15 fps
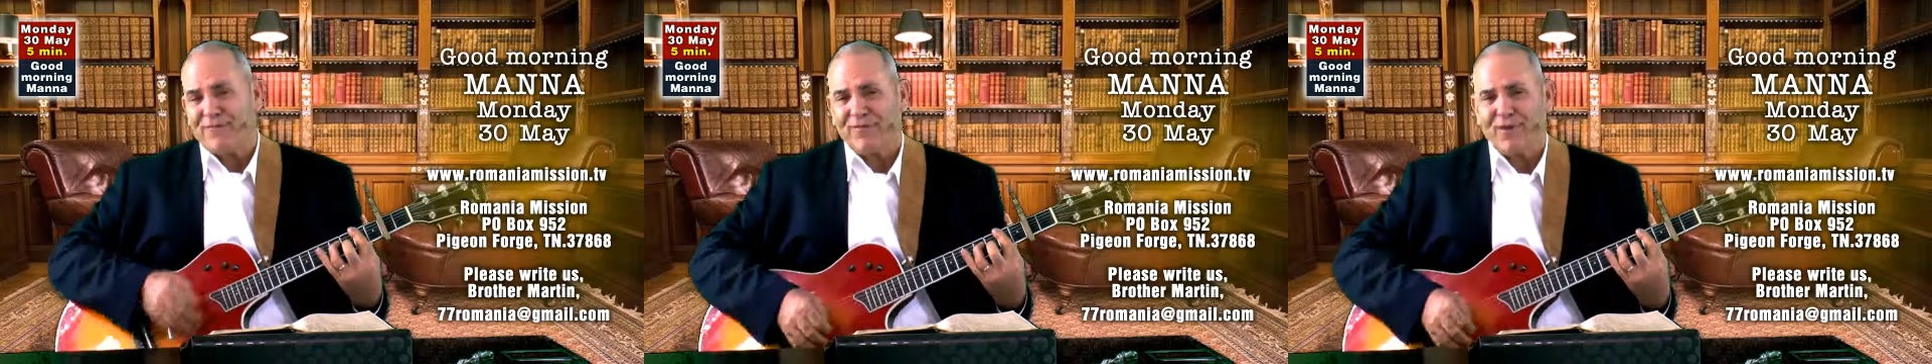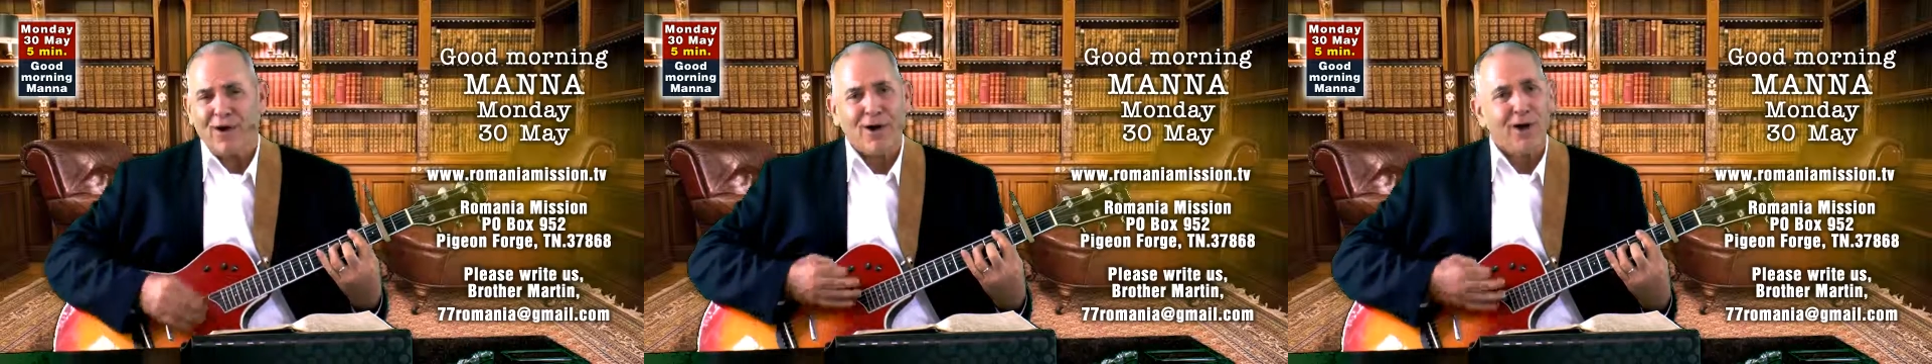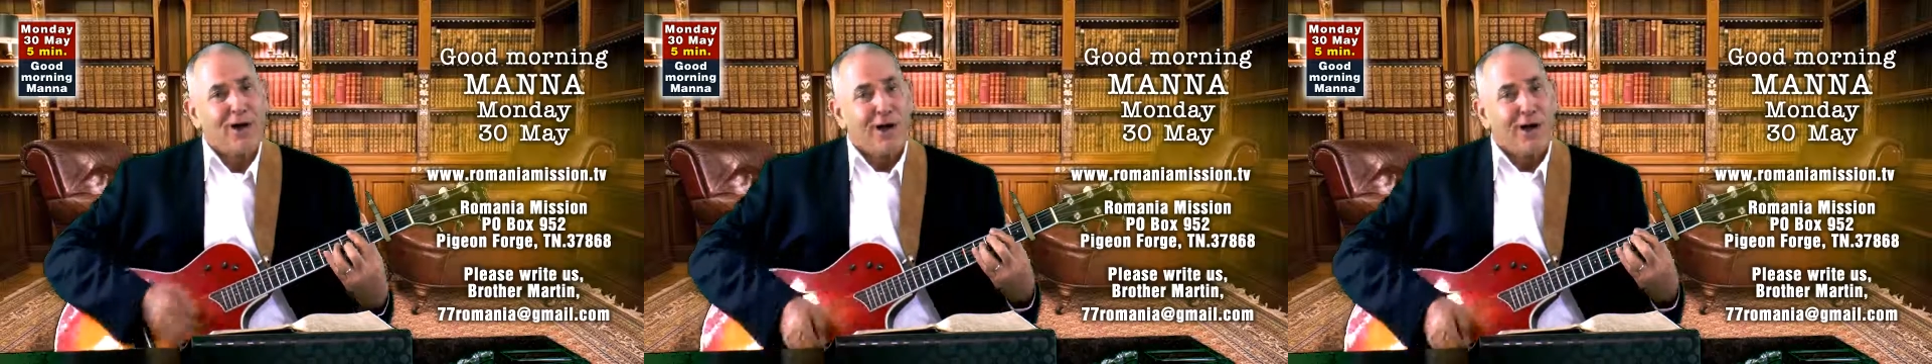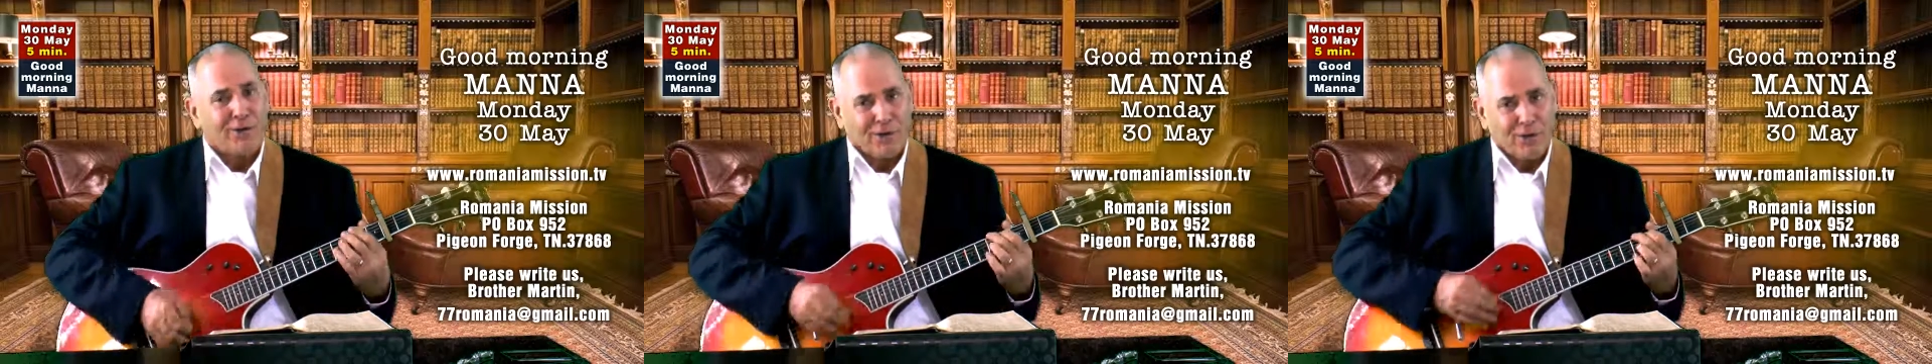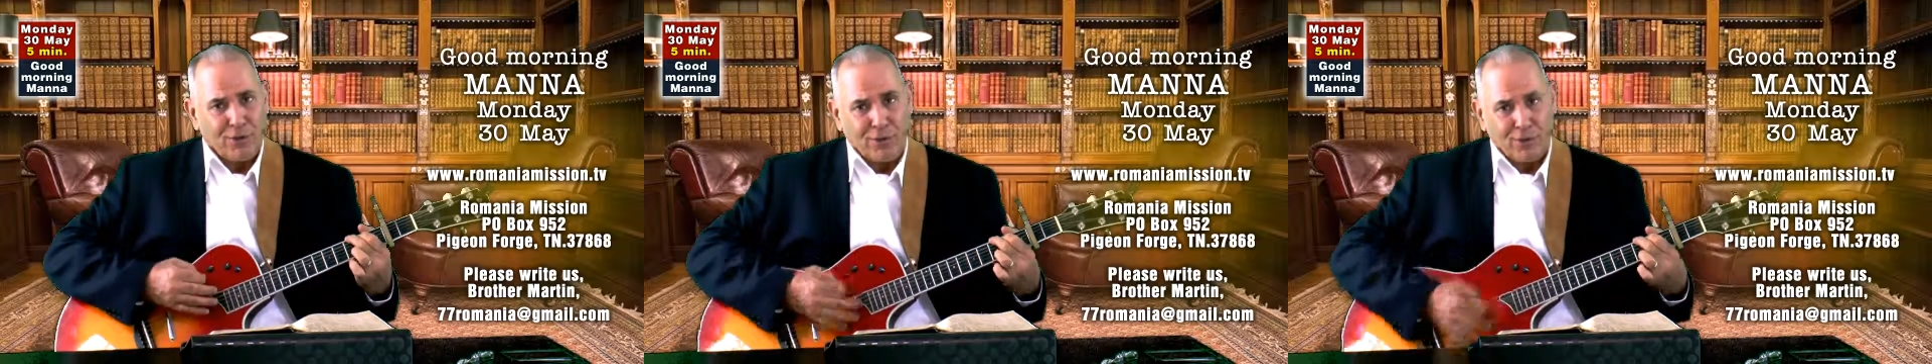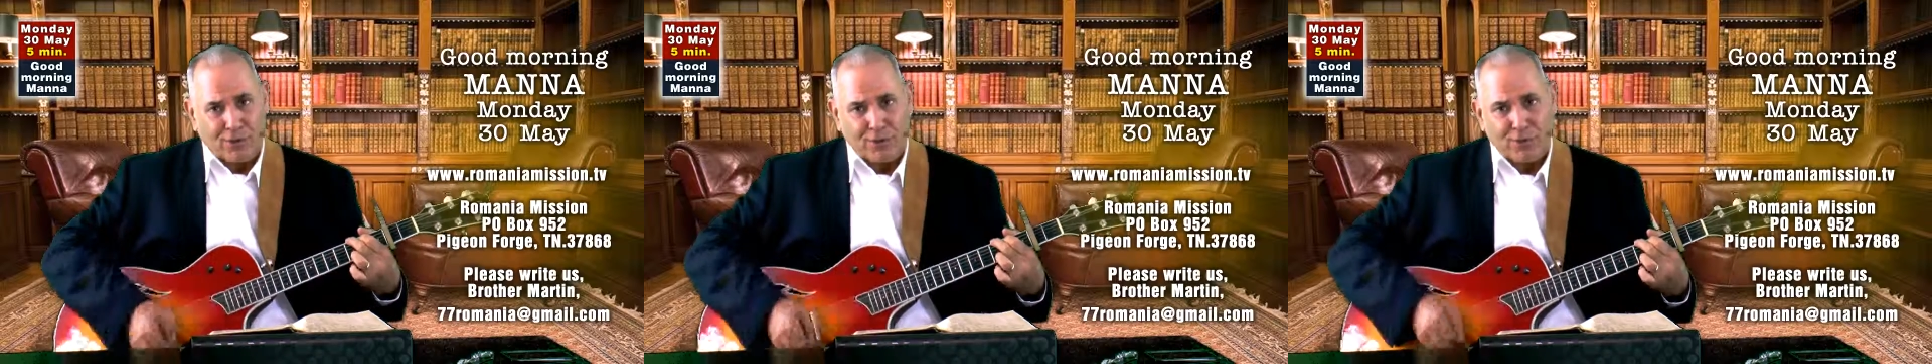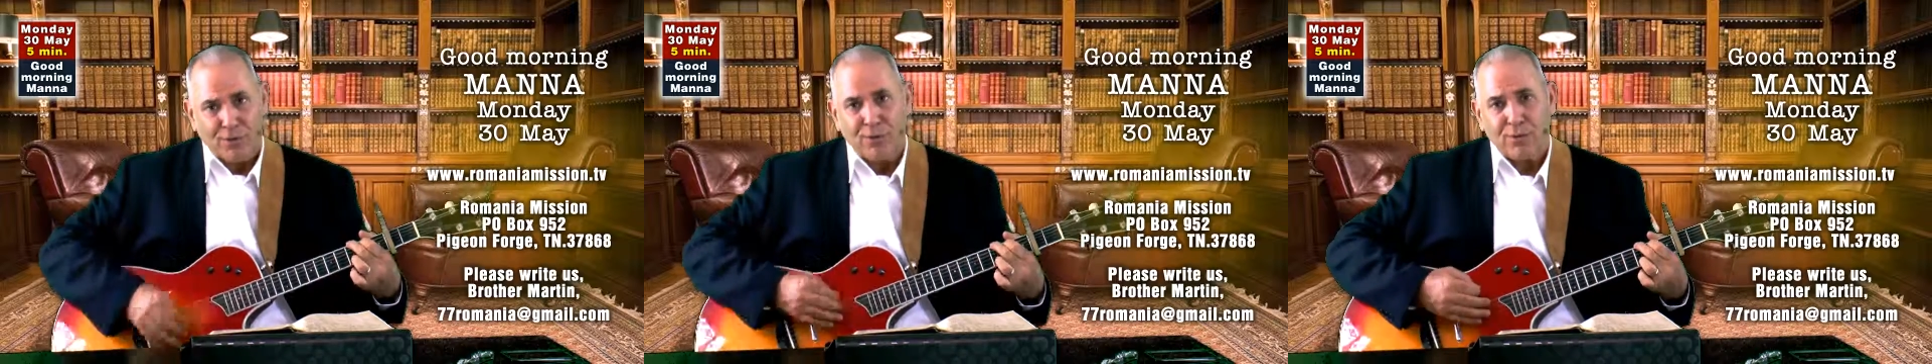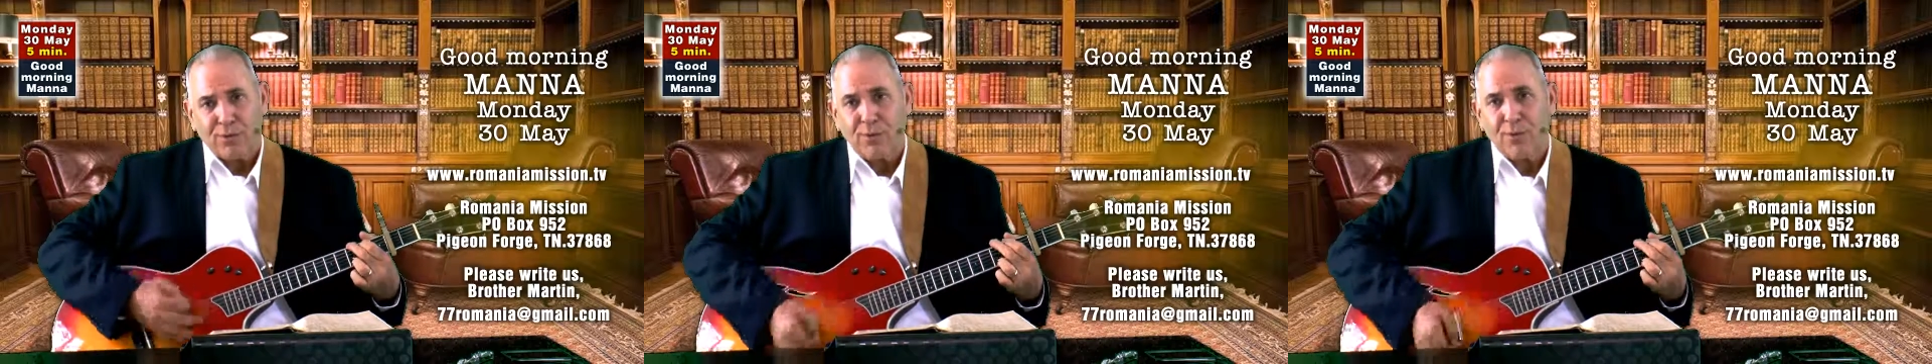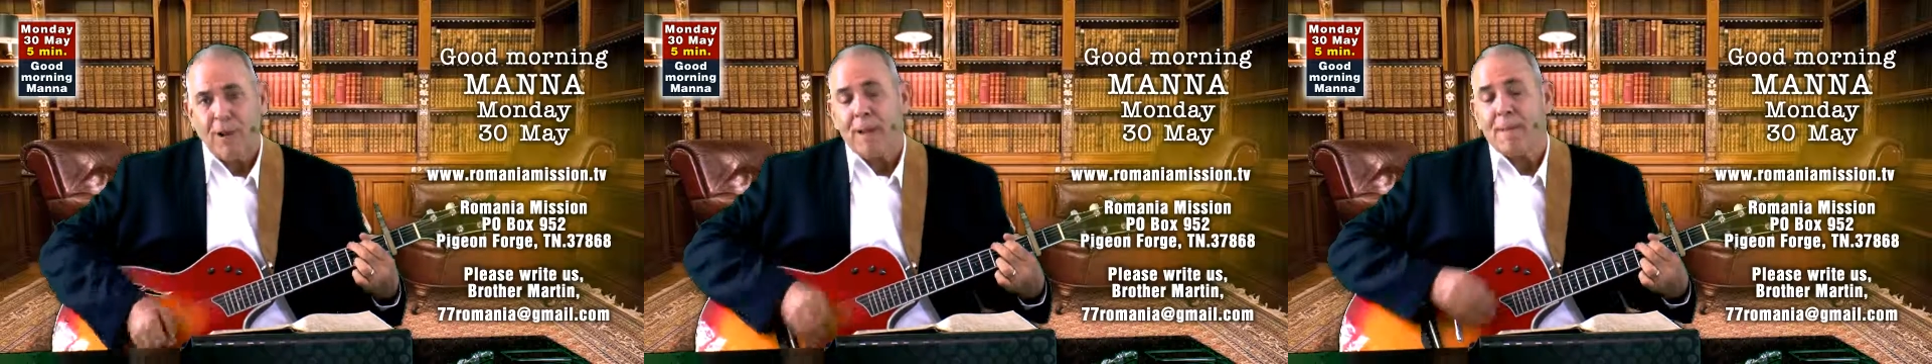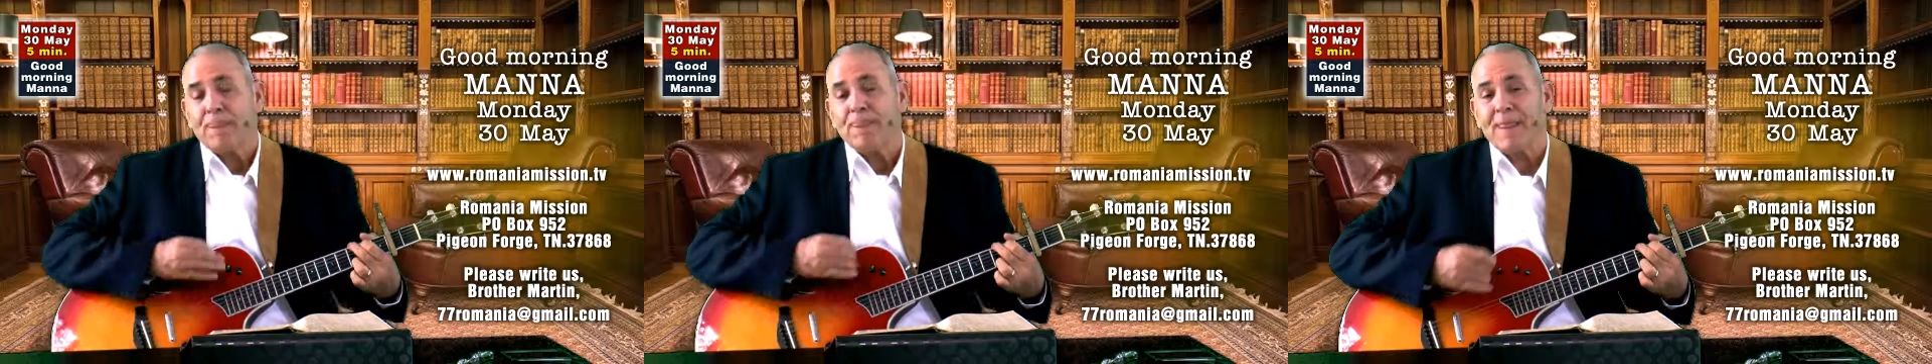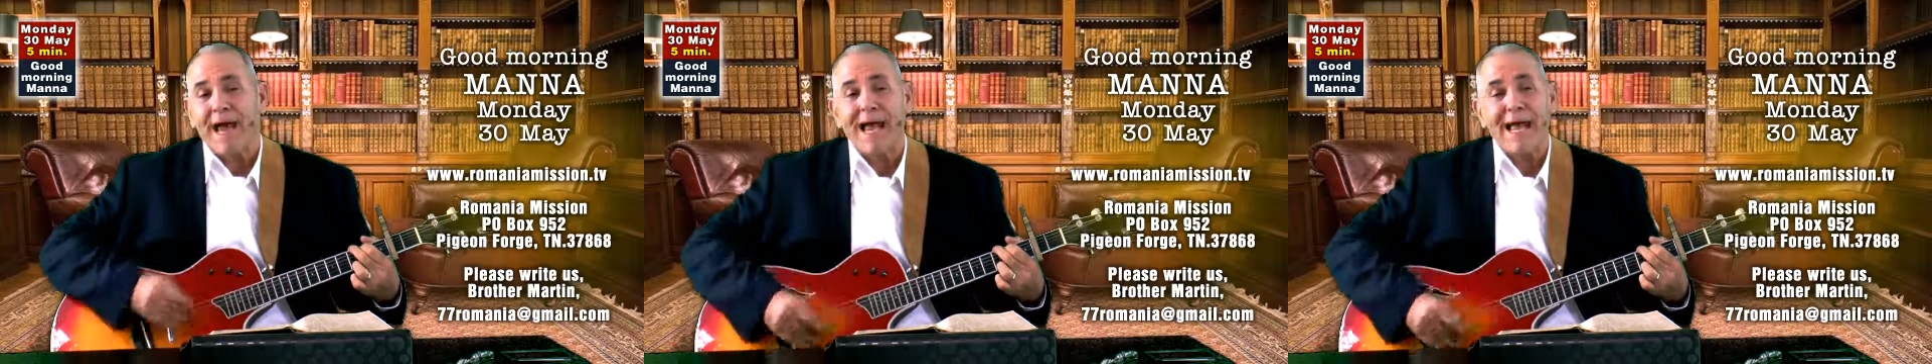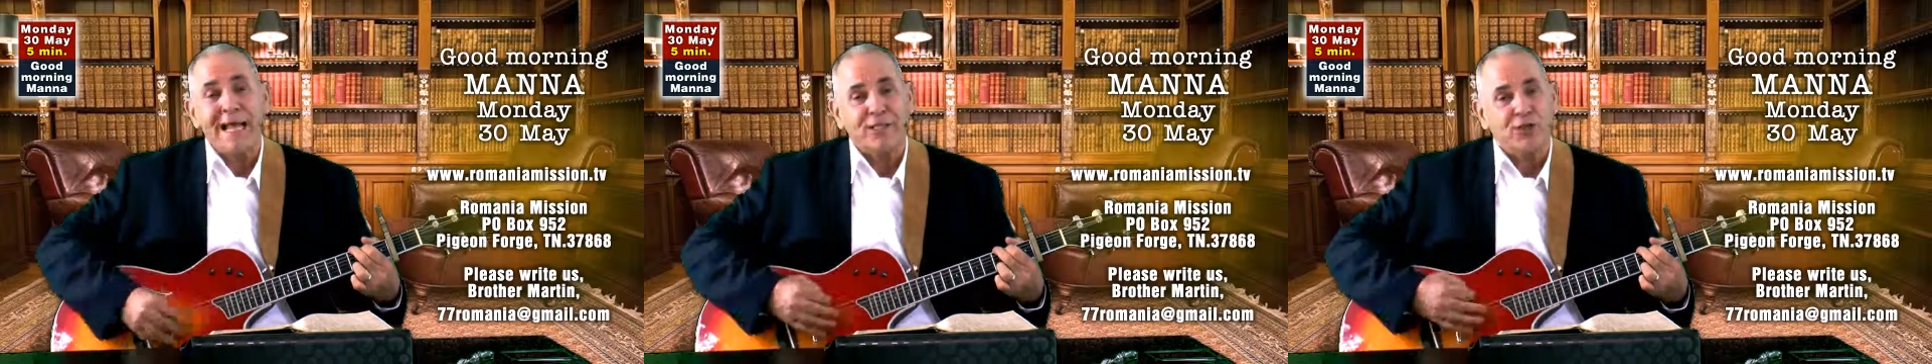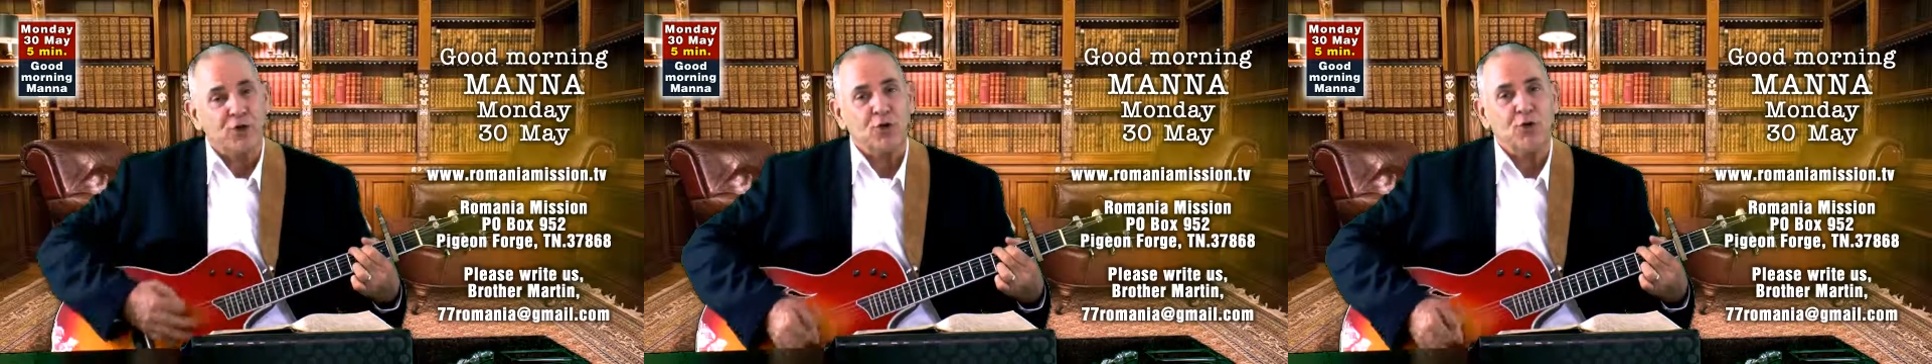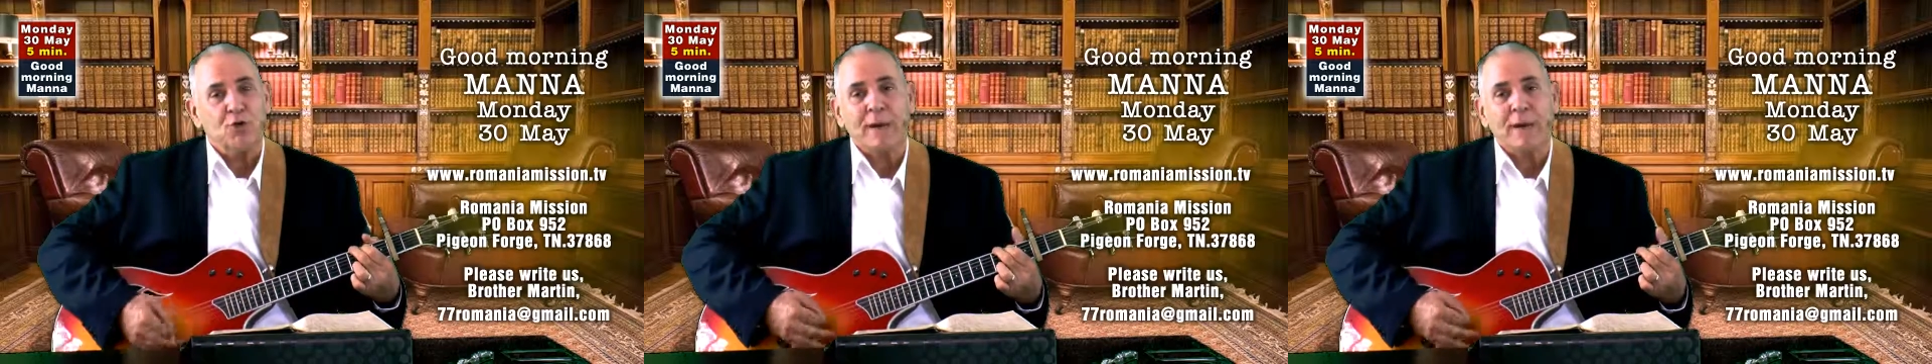for you, that you